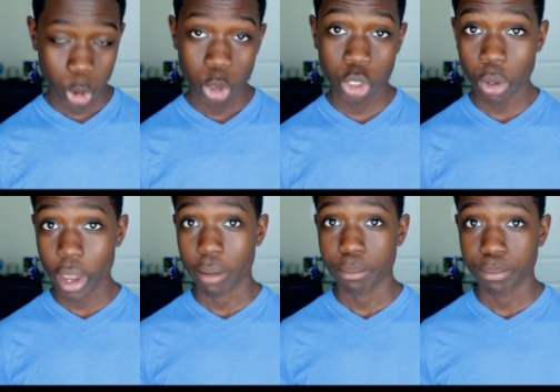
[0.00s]
So
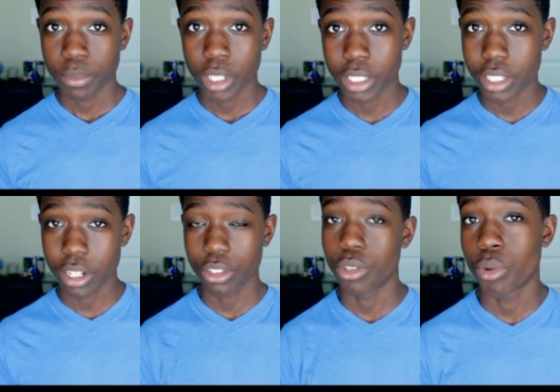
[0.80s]
yeah, let's
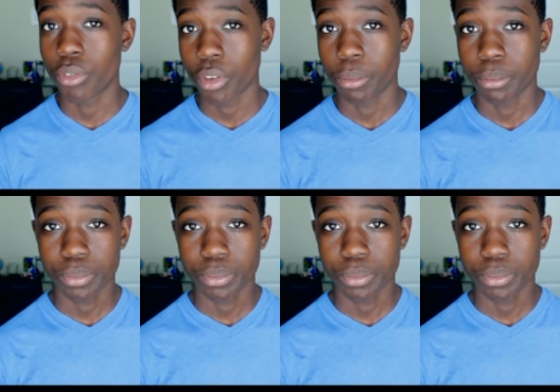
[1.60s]
get into the review.